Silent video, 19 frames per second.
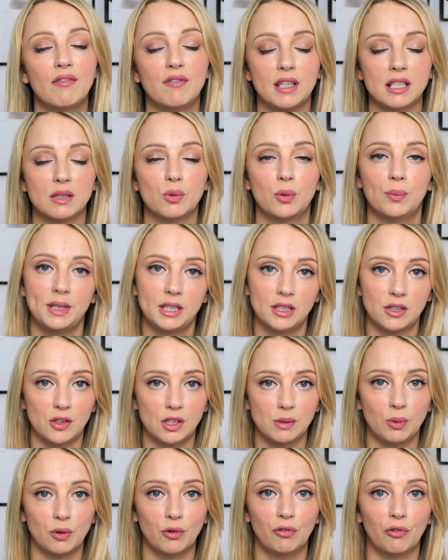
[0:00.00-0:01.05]
if this will be
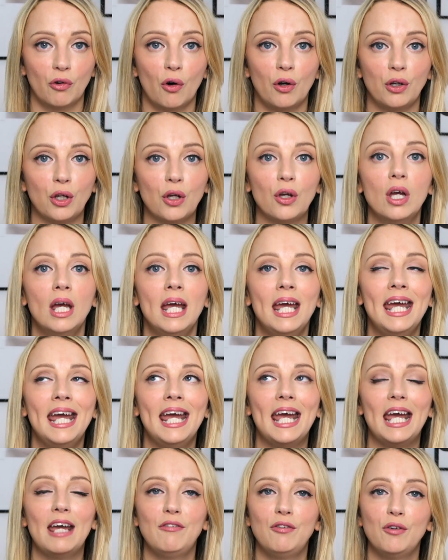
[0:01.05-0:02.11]
suitable for you.
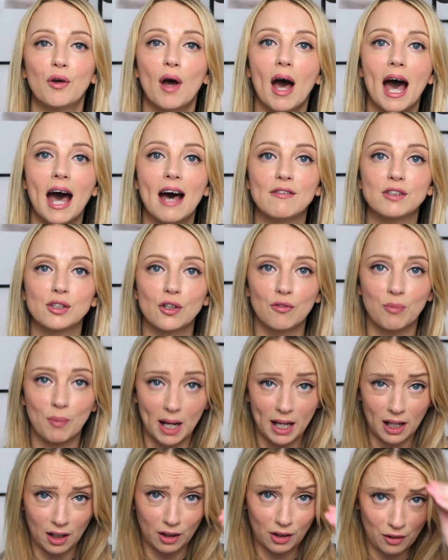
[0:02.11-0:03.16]
If you have sort of
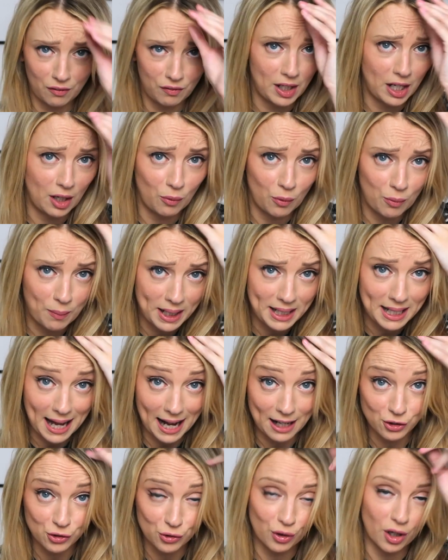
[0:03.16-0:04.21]
my colour of hair, or my
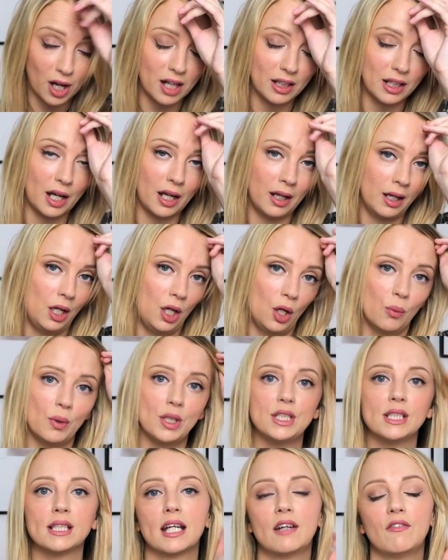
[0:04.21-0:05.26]
natural colour,
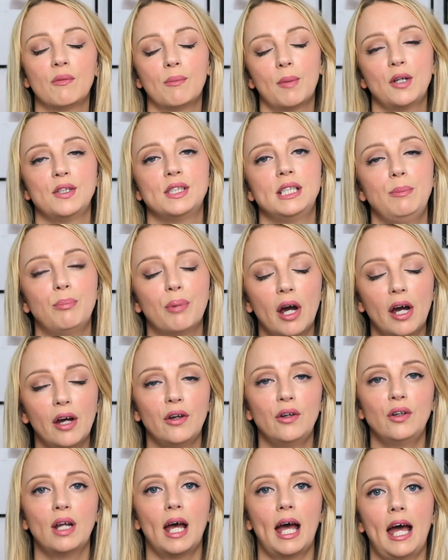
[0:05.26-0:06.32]
which is kind of a mousy
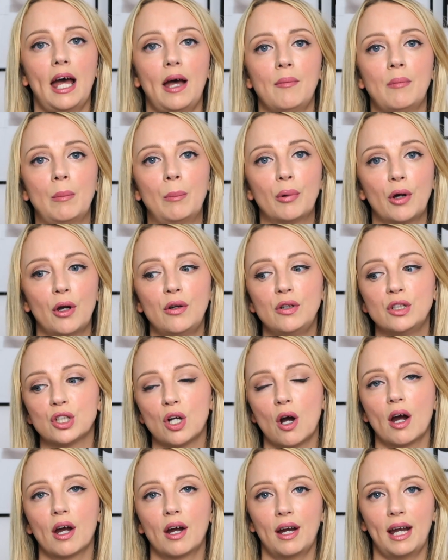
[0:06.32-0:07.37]
brown,
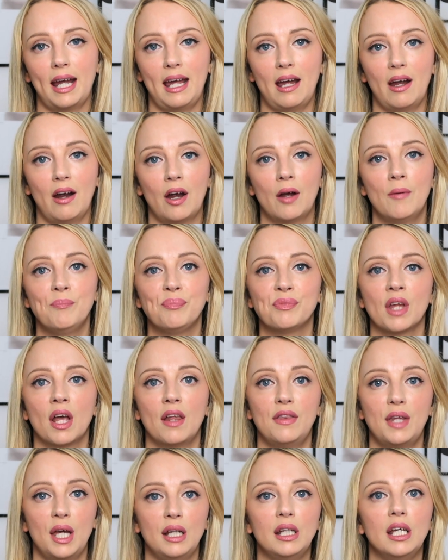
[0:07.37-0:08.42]
darker hair,
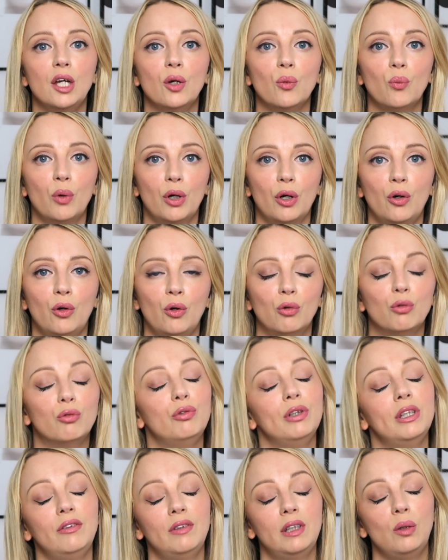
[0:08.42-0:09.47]
then it will
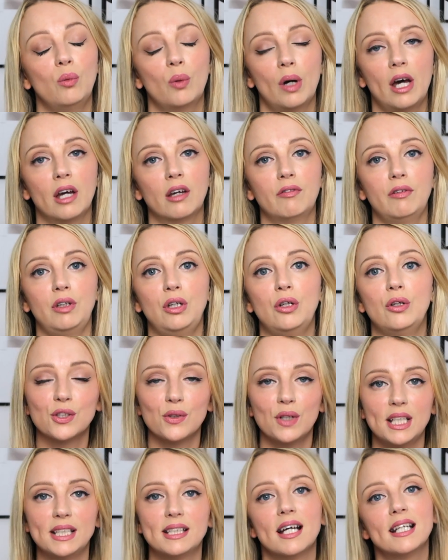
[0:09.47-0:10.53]
really work for you. So
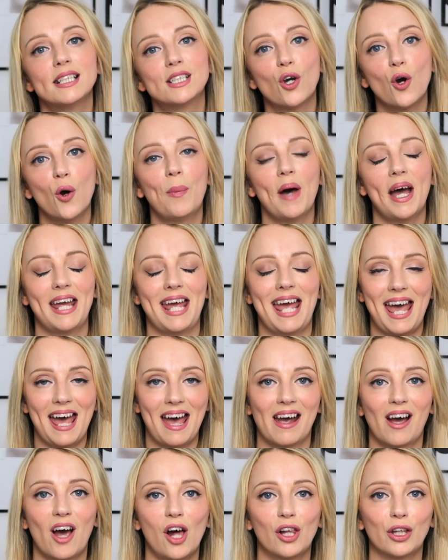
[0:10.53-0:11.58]
it does go by
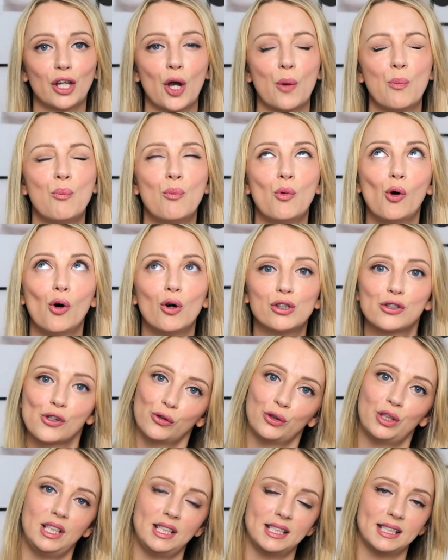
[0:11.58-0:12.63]
hair colour more
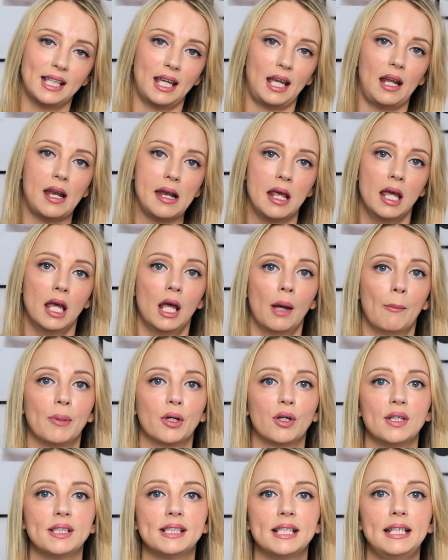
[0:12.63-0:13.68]
so than skin,
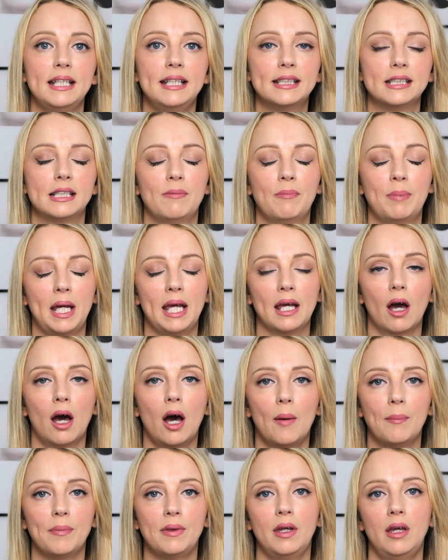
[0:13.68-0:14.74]
because it needs to pick
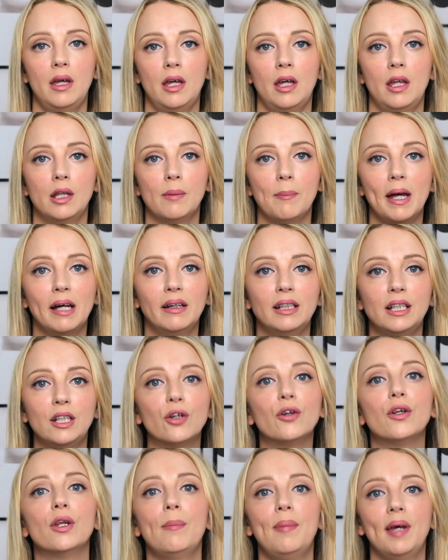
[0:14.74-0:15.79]
up the
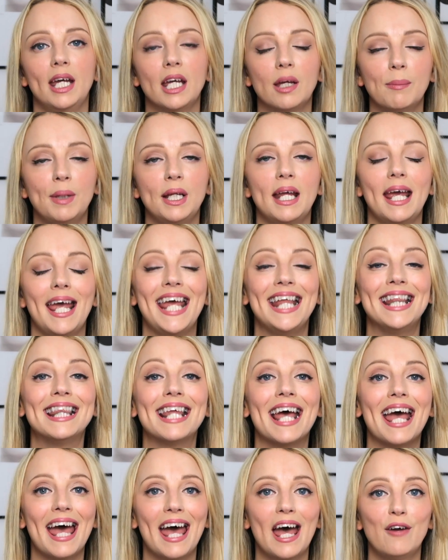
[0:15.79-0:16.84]
melanin or the pigment in
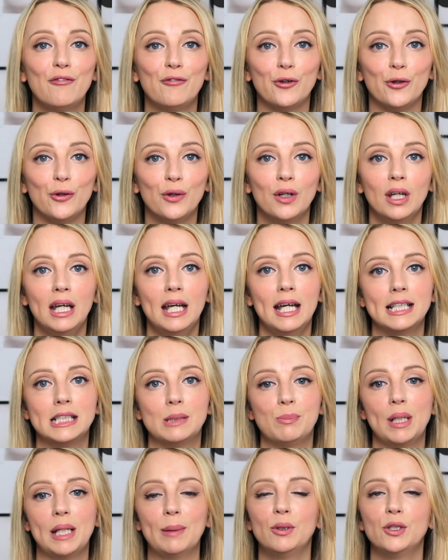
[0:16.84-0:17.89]
the hair root
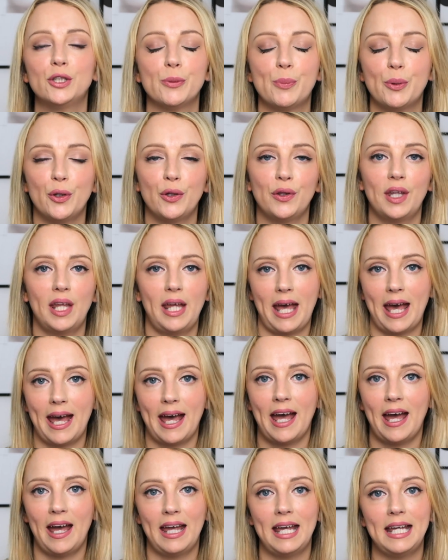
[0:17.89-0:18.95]
to be able to put the
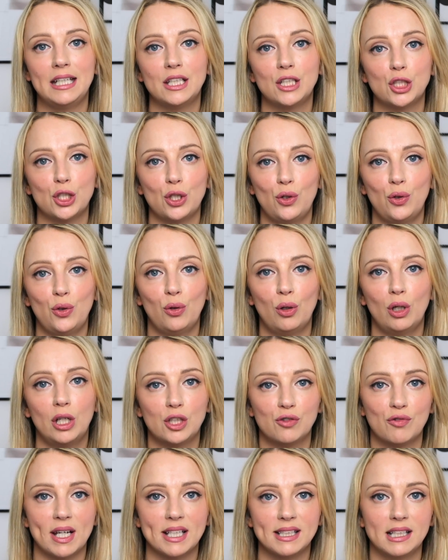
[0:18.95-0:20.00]
hair into
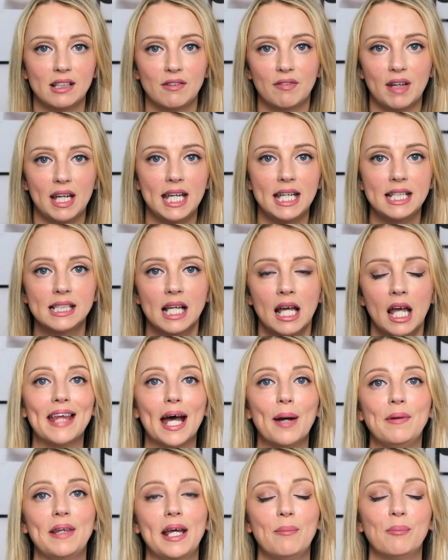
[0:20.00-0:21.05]
its resting phase. And
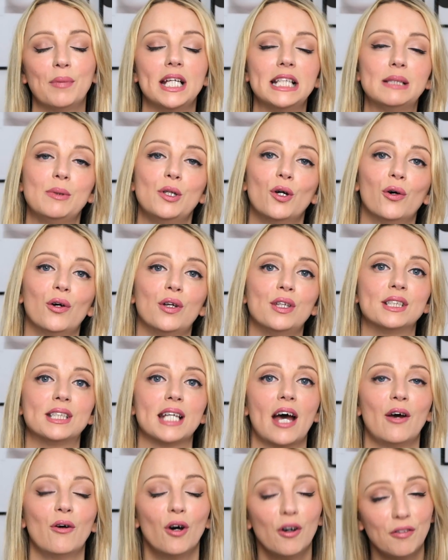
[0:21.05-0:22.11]
that then brings me on to
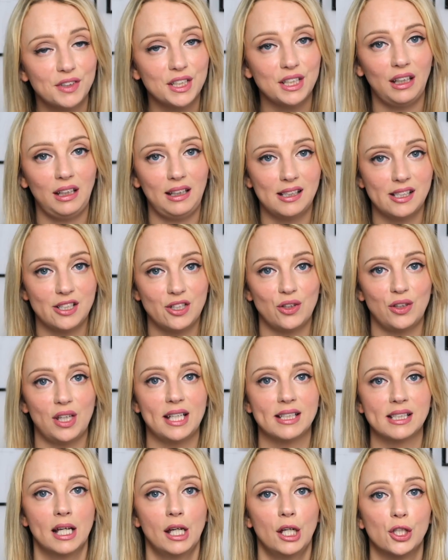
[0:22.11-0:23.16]
how often you need to do
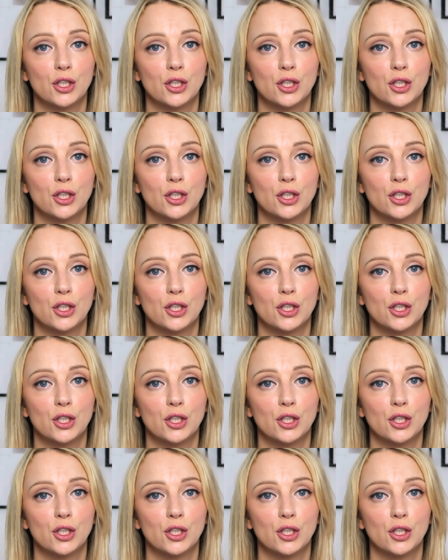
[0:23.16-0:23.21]
this.